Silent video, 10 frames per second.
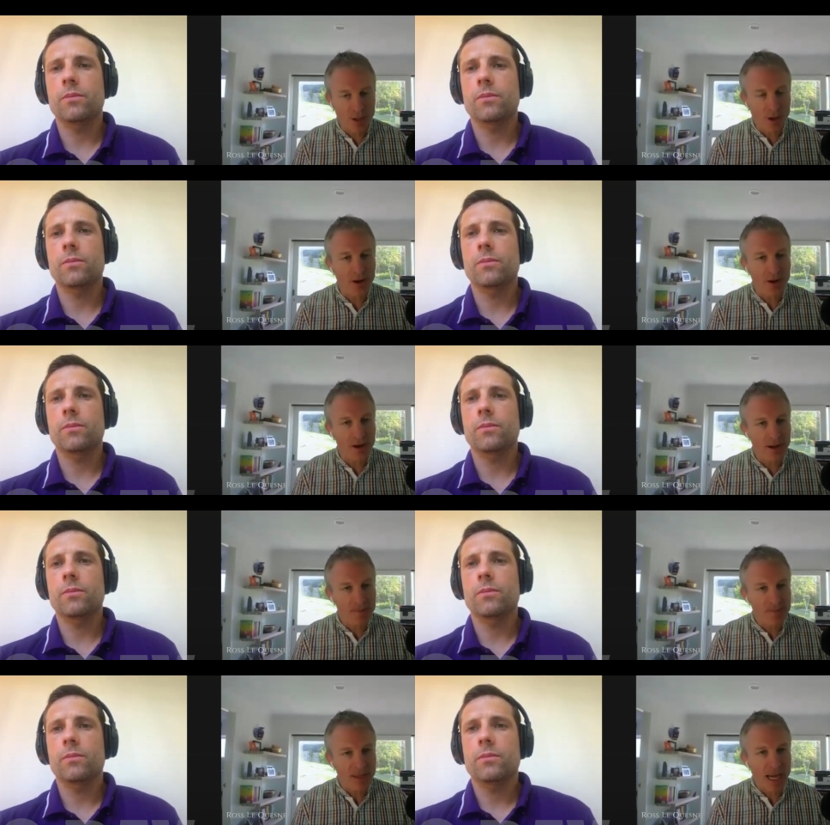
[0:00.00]
Speaker 1: got
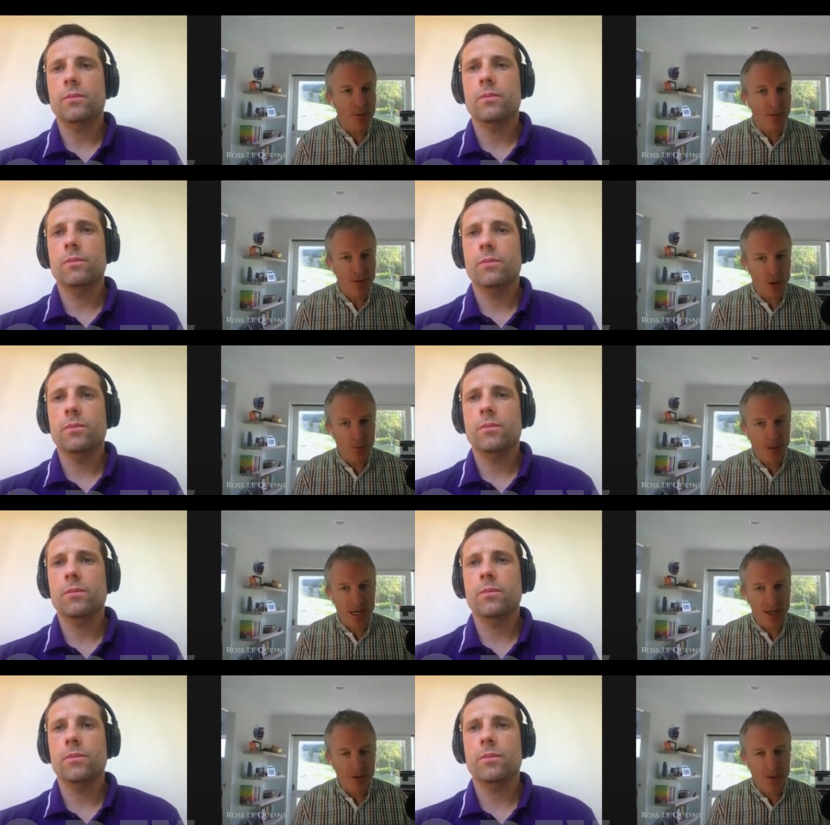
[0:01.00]
that referral
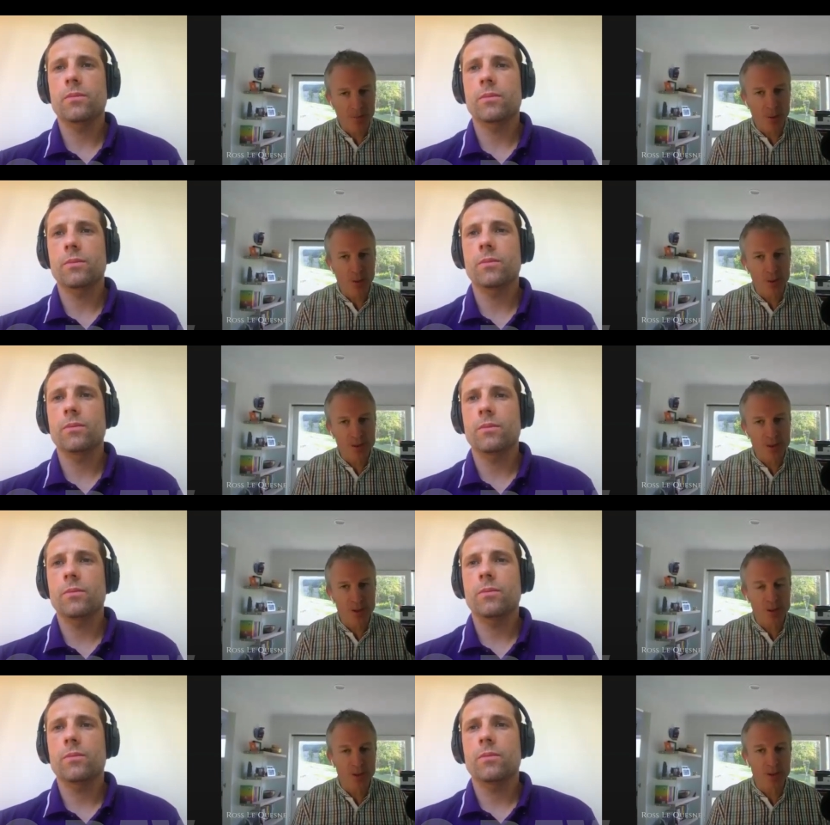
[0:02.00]
partner on board
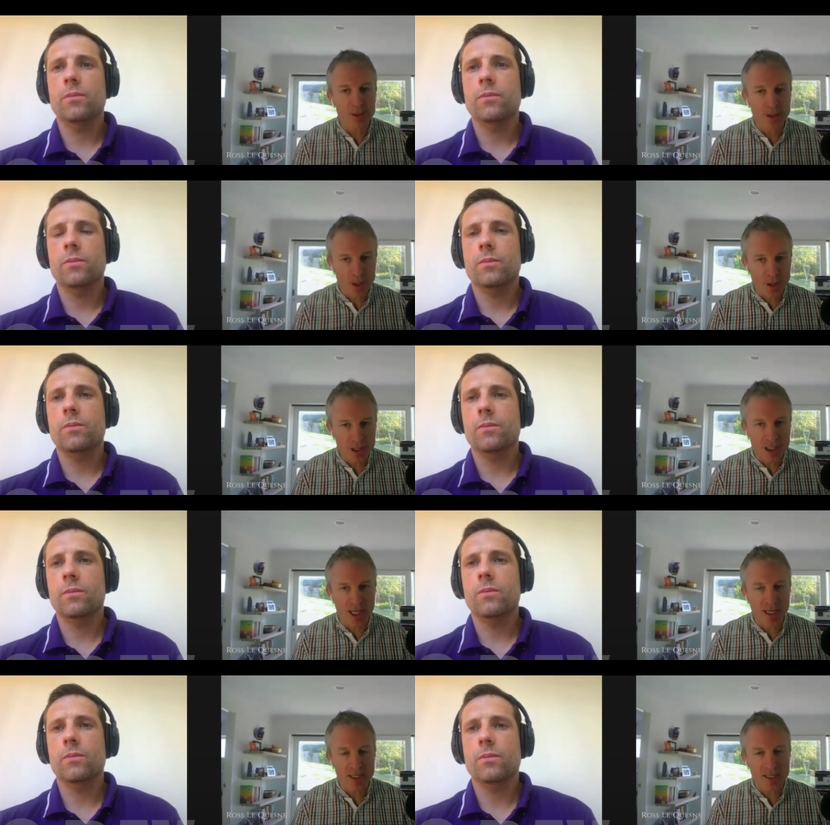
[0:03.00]
to nurture.
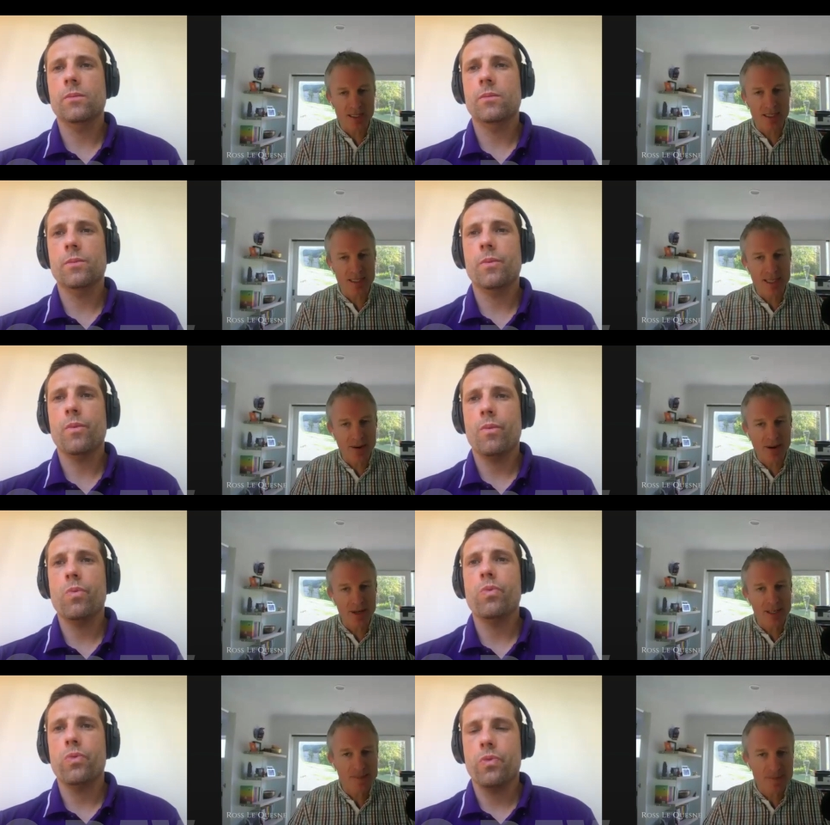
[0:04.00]
Is that right?
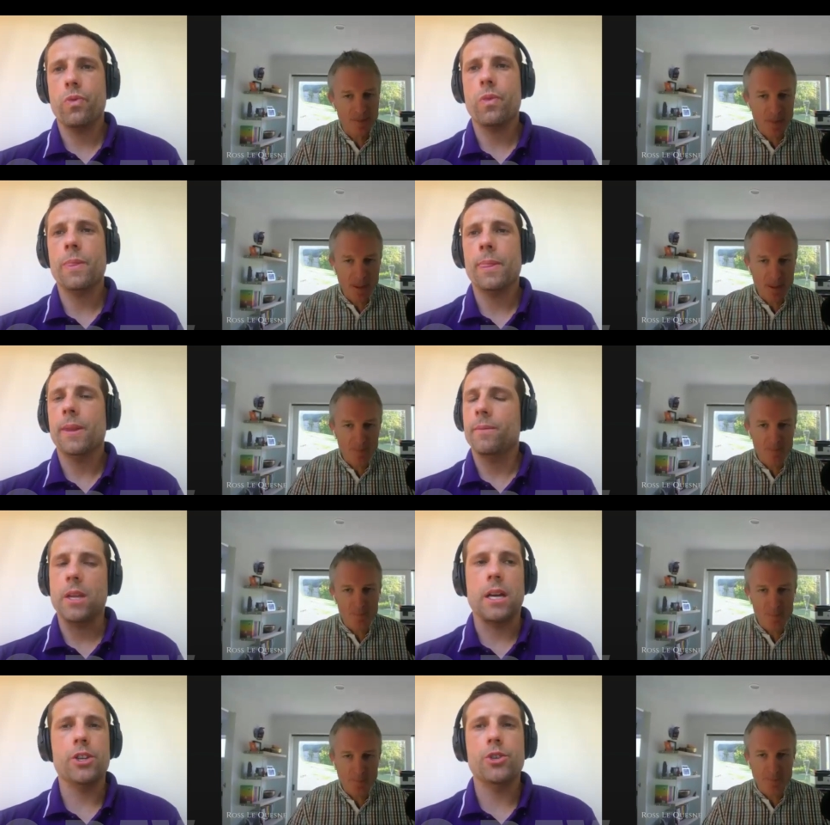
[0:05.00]

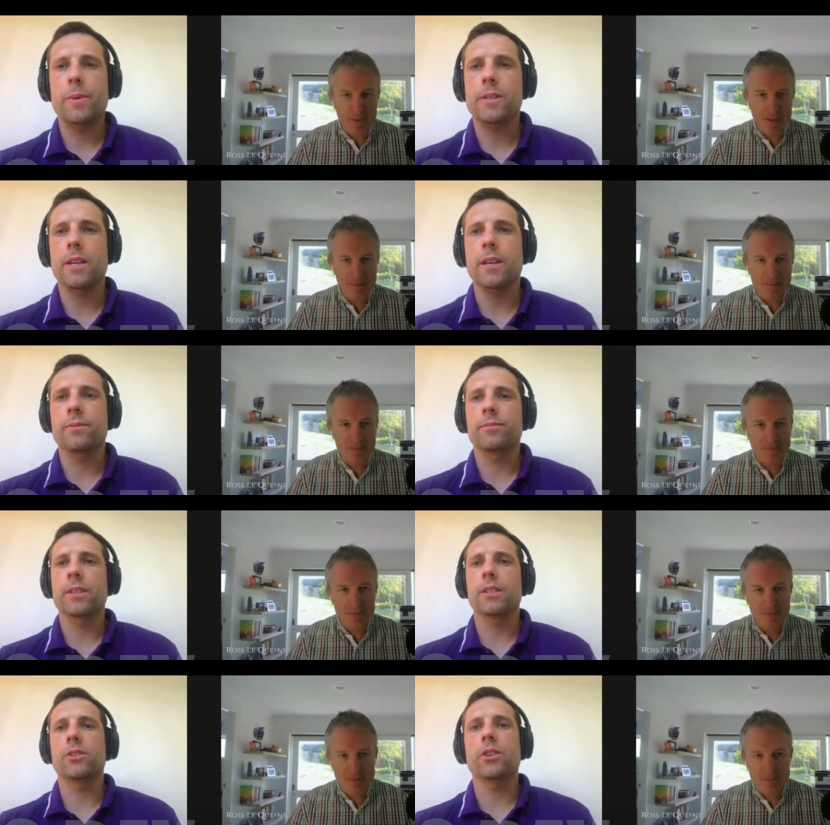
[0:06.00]
Speaker 2: 100%.
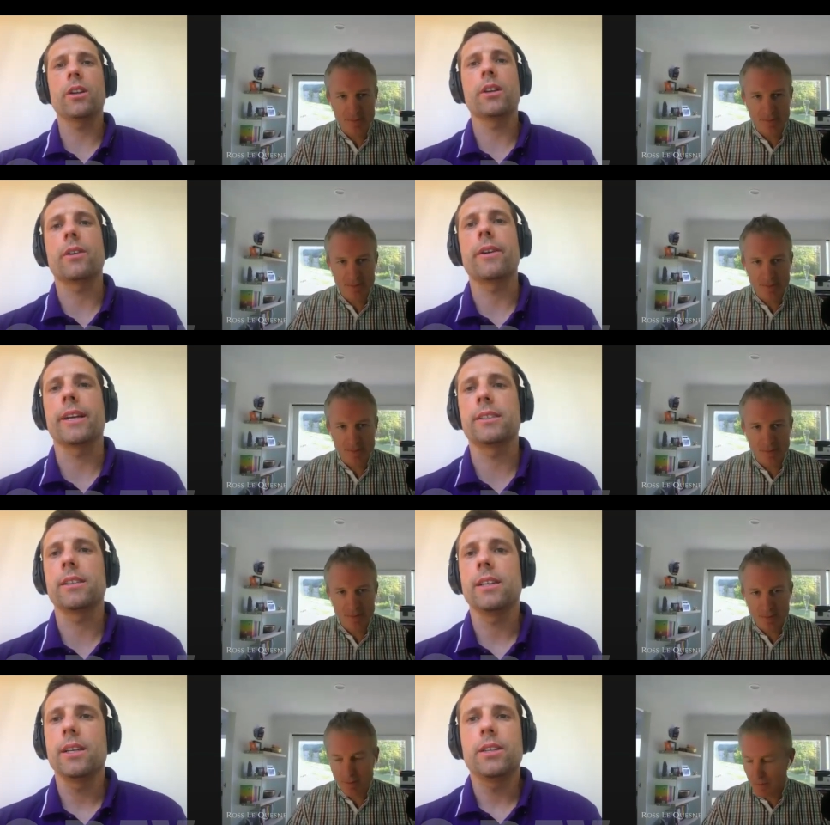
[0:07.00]
That's totally correct.
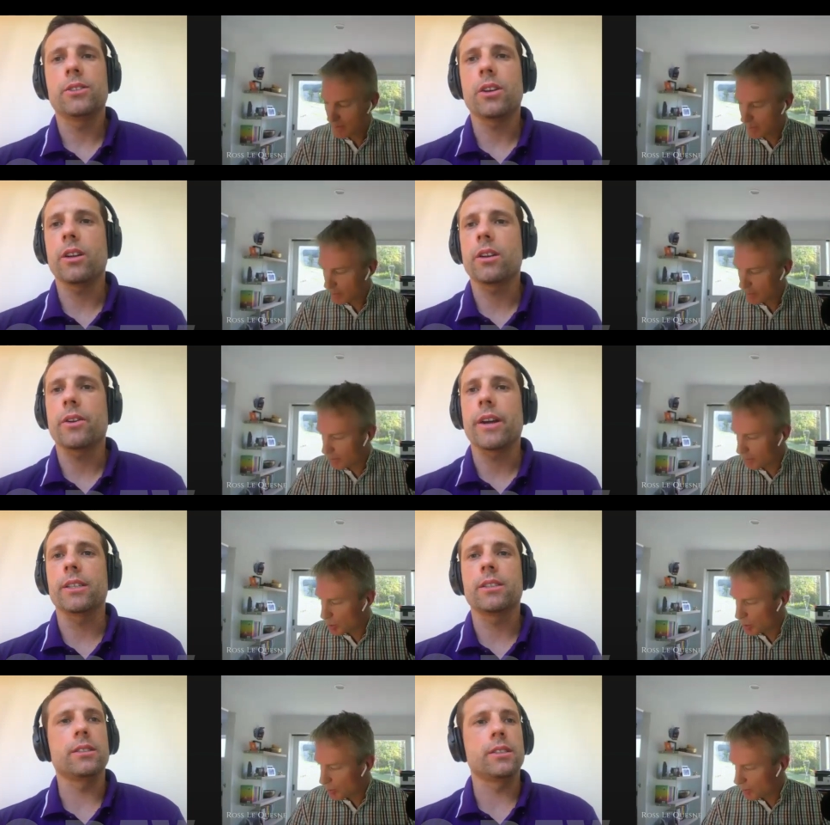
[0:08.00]
Totally
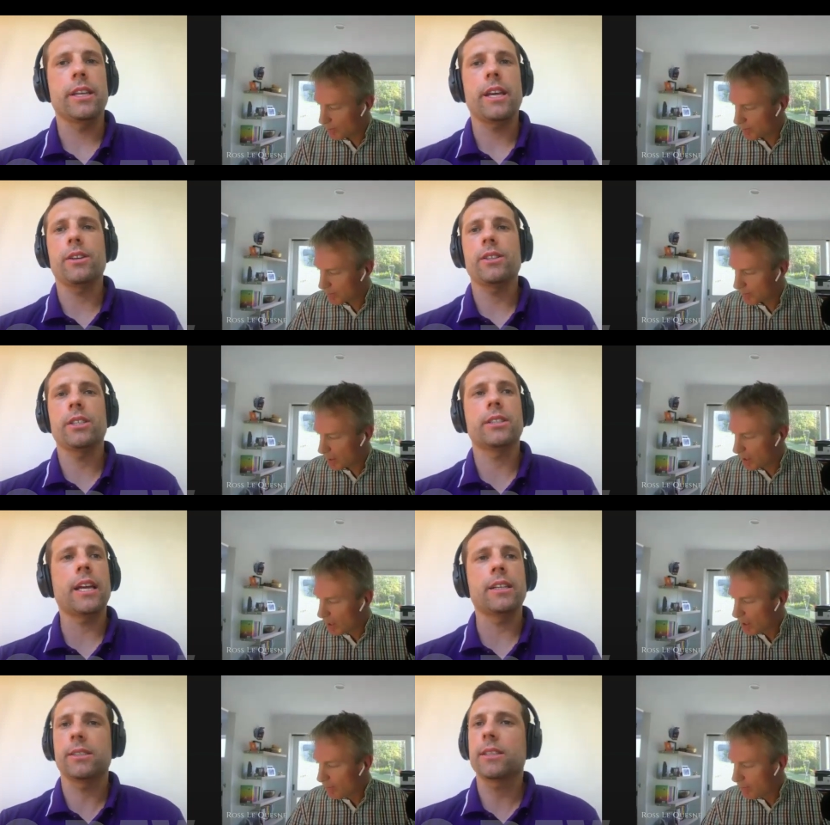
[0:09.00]
correct. Now you just
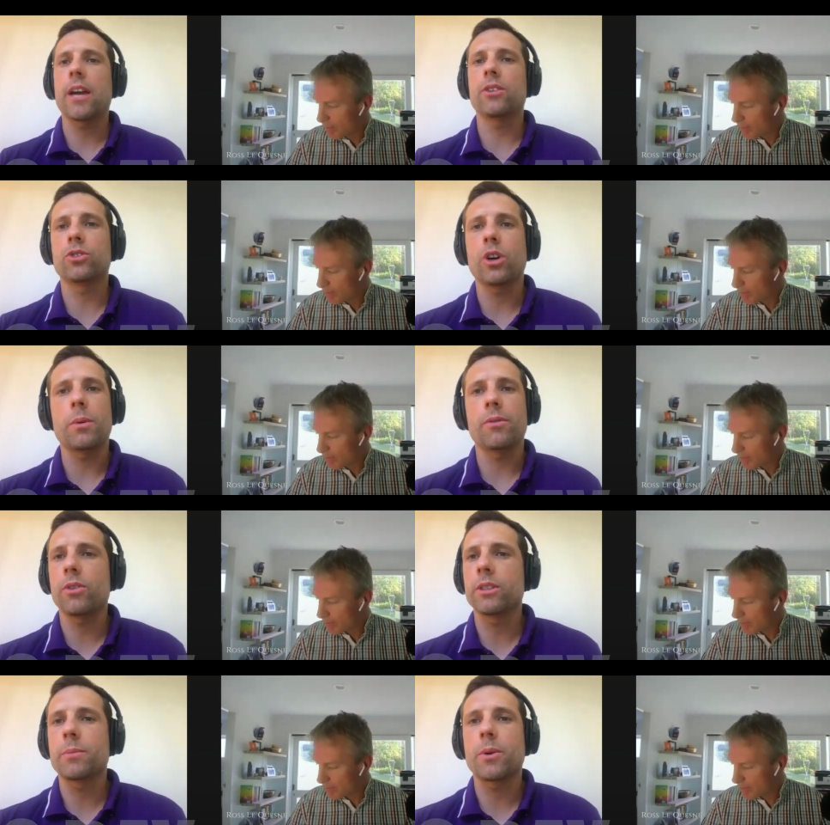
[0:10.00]
get stay on top of
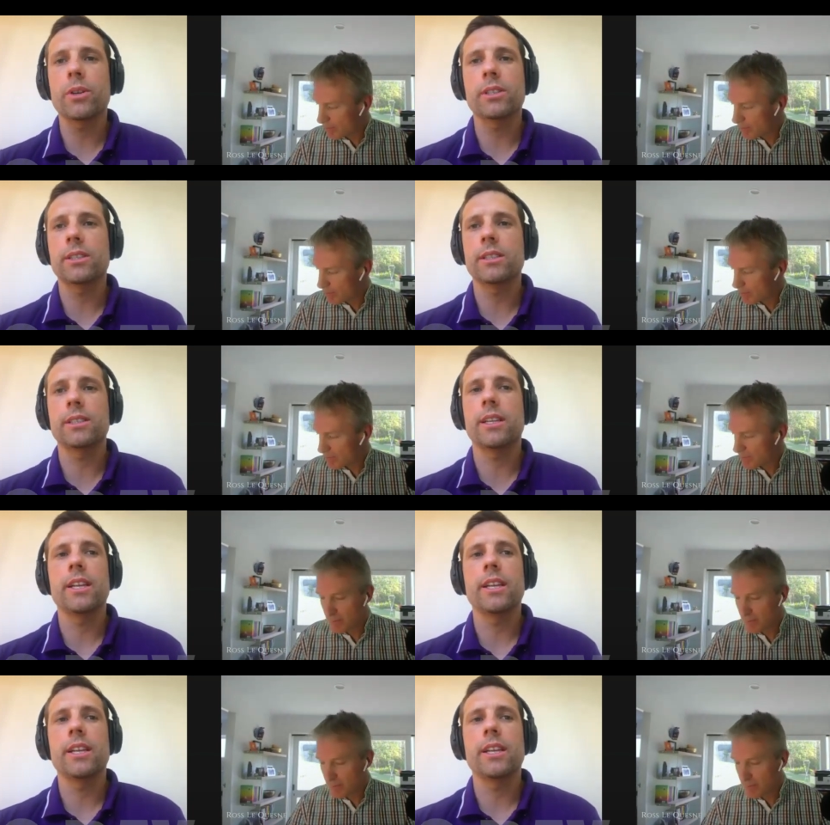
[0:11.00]
all the processes